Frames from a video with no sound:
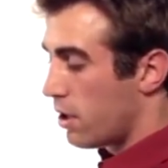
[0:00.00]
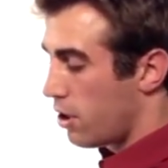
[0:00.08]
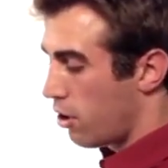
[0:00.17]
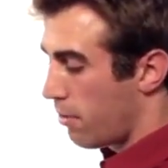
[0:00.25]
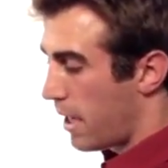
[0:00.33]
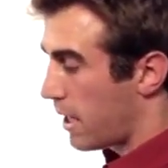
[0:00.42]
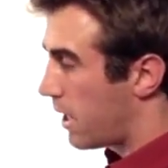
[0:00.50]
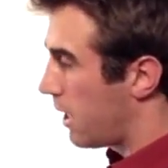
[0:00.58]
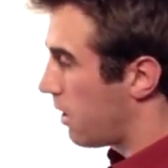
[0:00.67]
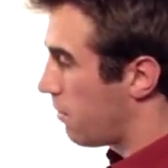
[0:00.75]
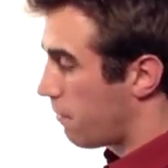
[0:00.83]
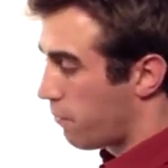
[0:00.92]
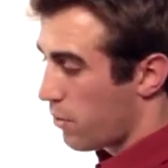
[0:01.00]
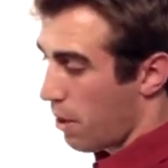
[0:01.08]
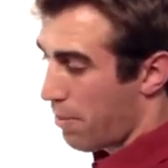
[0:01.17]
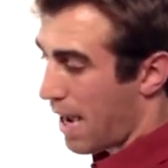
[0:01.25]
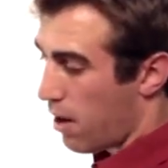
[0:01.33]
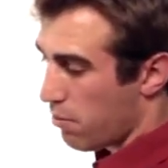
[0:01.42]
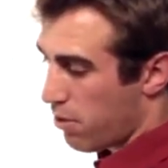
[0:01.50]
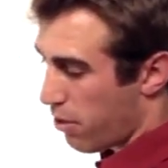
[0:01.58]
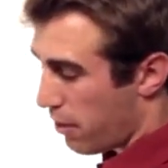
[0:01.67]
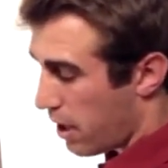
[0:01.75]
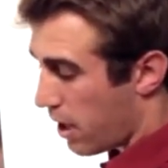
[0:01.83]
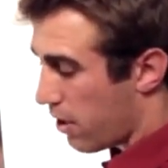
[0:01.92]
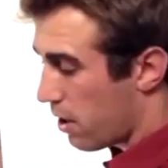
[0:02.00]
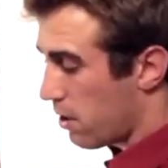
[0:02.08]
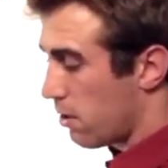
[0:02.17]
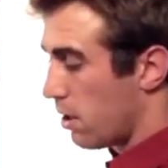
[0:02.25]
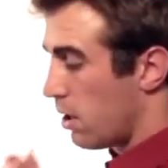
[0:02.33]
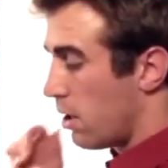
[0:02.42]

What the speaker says: you're making about 300, and